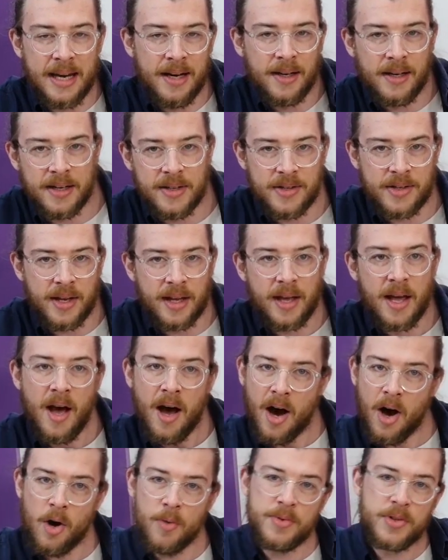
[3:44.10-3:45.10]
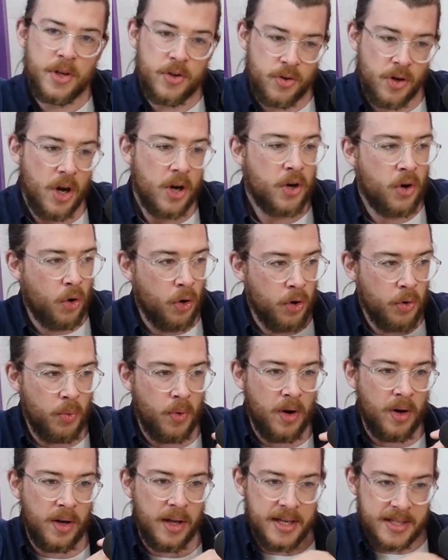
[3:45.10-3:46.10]
England. You think, oh, I'm just going to...
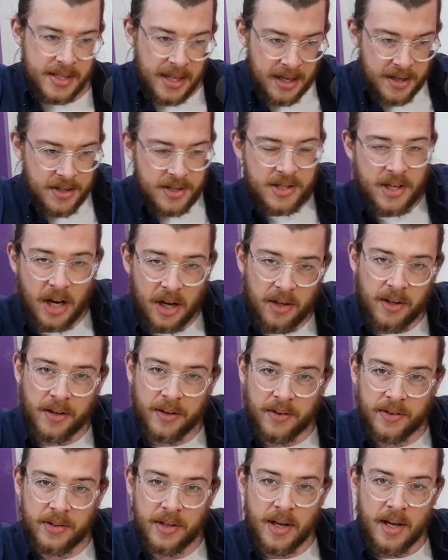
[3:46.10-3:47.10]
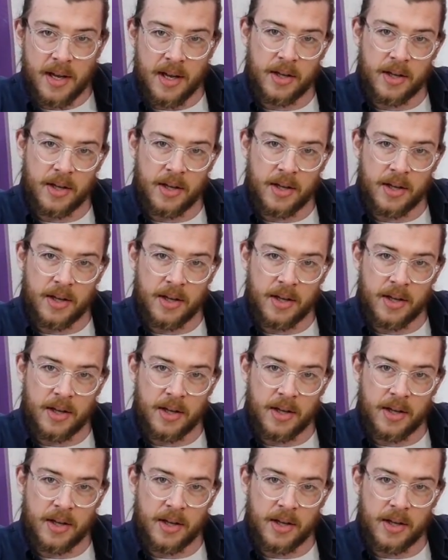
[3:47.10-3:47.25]
Cornwall is like Scotland